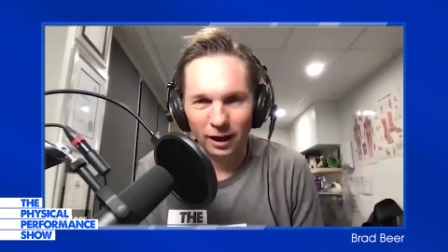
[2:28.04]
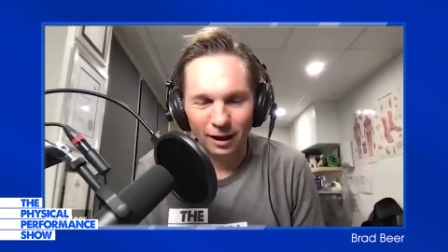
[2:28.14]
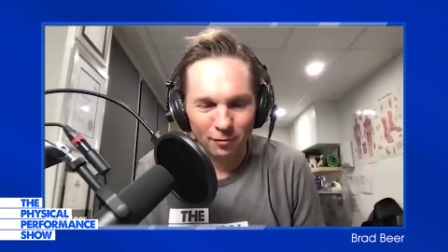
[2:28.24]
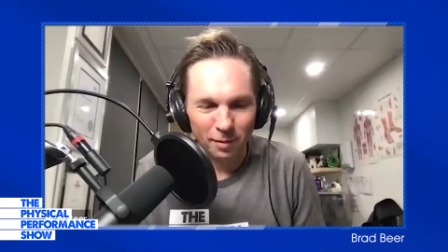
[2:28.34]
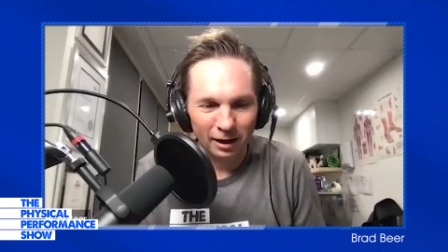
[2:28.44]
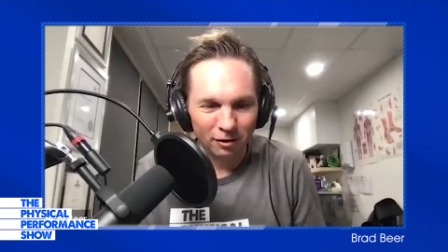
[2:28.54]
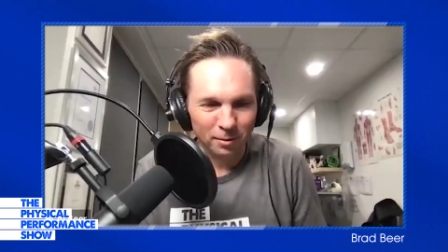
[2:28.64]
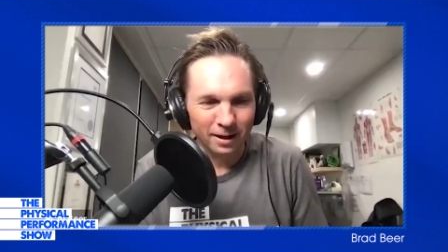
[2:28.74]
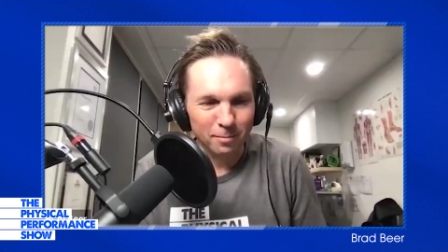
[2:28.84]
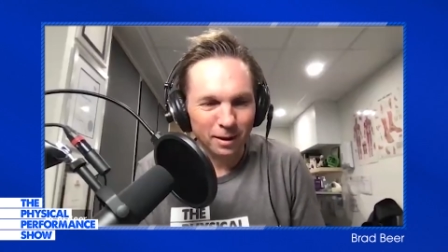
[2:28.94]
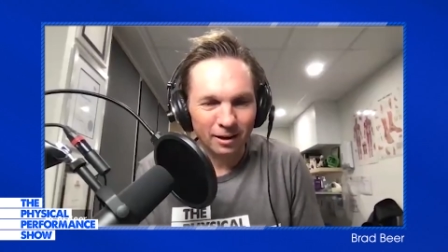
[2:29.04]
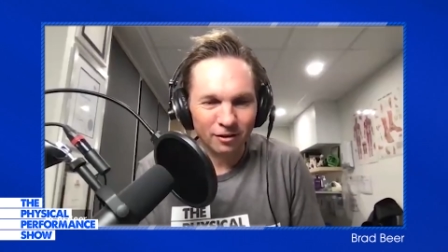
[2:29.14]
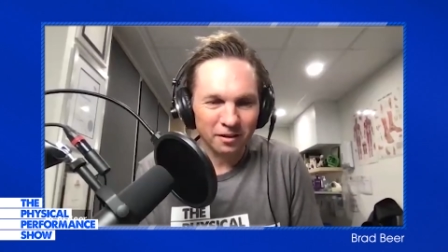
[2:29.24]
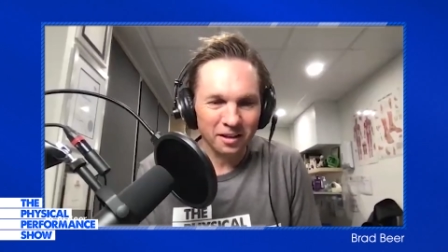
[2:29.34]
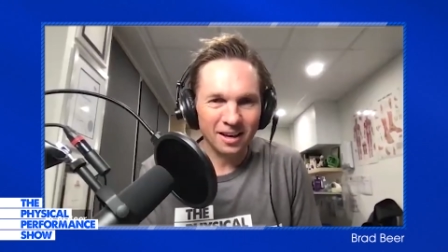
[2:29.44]
leg of management,
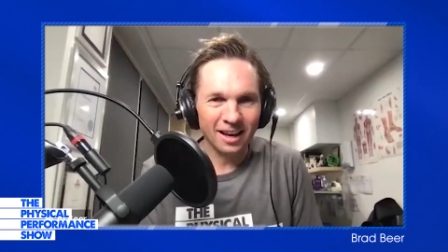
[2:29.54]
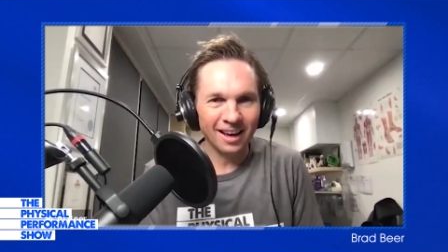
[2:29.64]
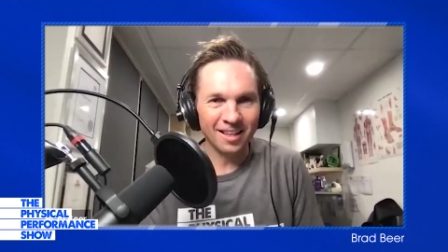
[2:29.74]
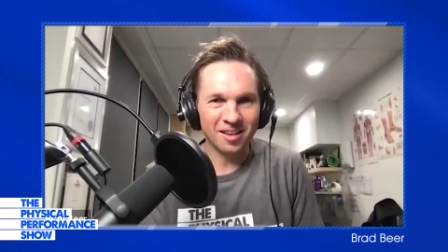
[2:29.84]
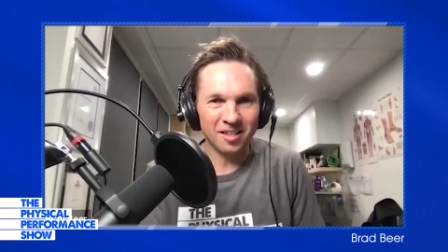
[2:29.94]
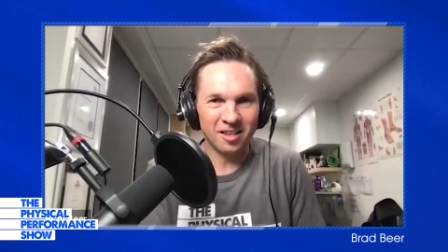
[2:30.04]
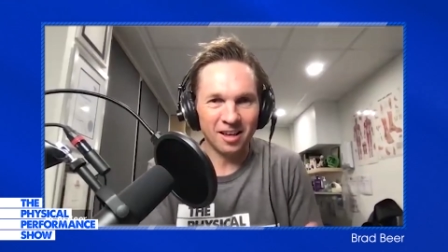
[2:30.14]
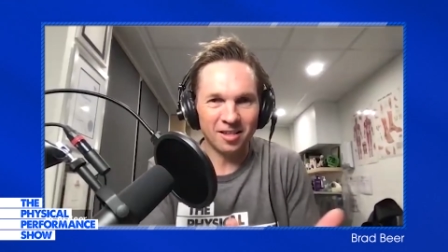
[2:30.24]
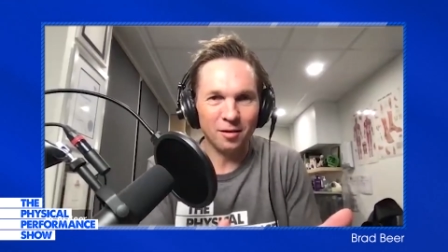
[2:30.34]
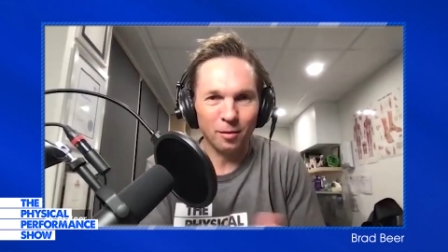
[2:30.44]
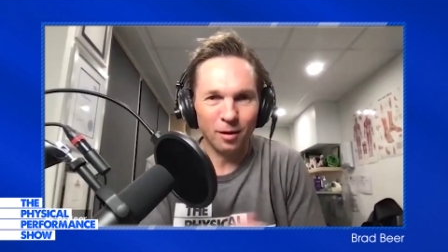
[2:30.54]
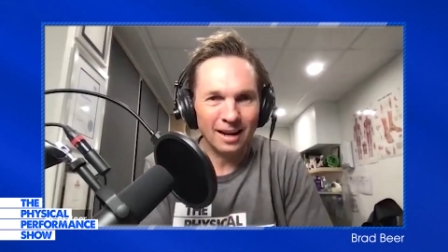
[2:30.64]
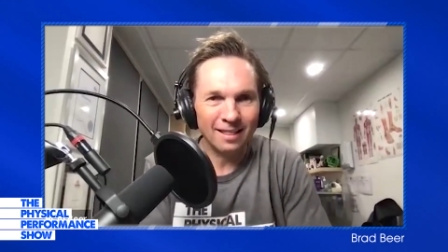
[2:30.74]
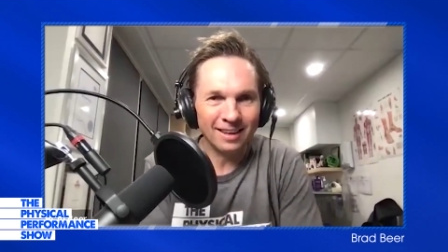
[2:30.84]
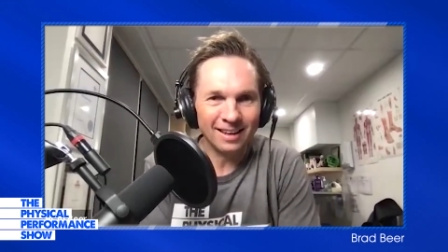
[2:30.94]
managing the success, the
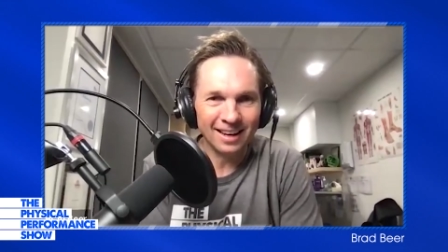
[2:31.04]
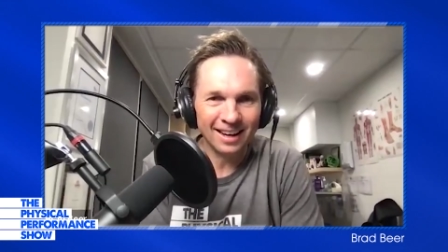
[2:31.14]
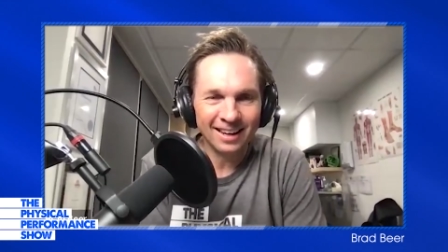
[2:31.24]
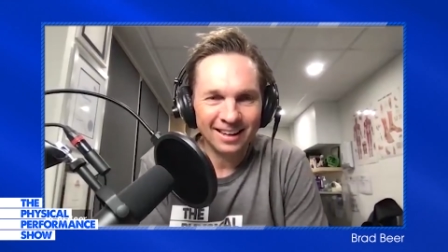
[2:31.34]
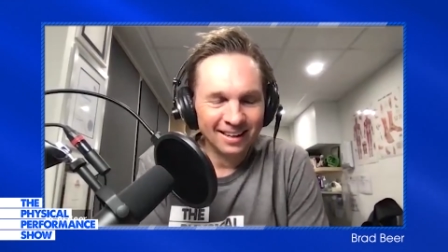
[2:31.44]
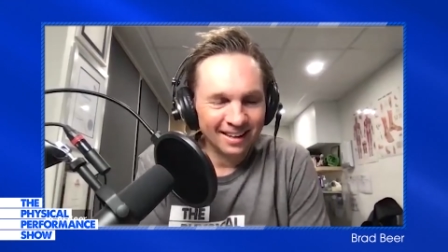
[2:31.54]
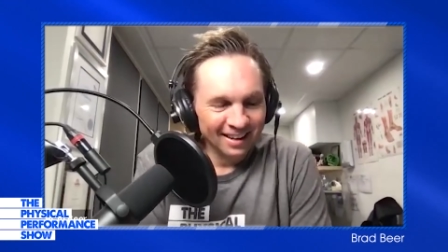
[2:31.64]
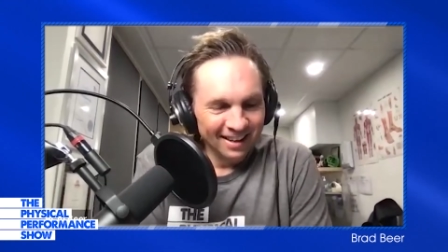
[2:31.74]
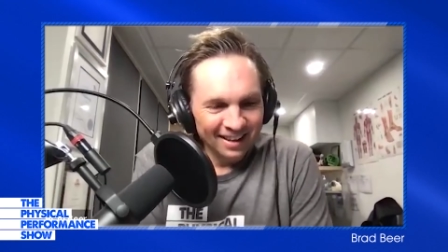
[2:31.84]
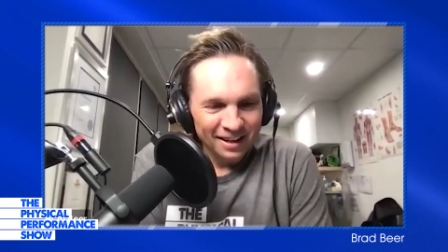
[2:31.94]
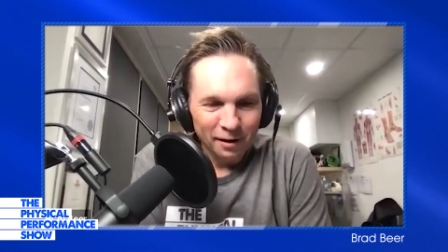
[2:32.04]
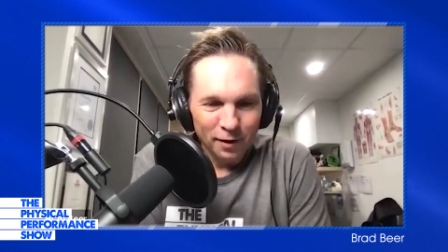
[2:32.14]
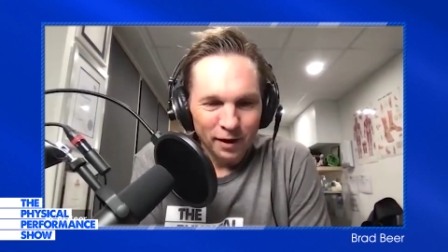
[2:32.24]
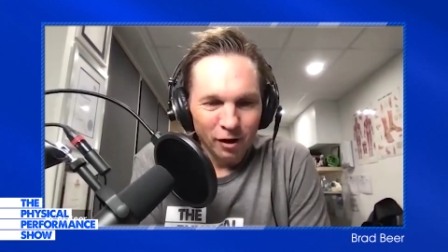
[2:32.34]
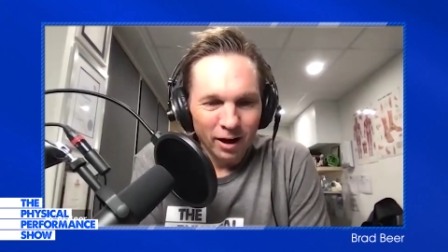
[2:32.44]
brand, the
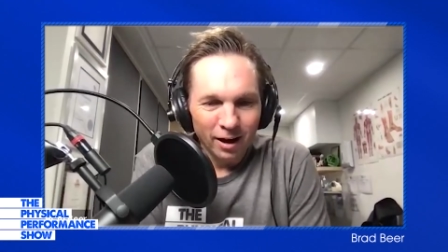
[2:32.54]
everything.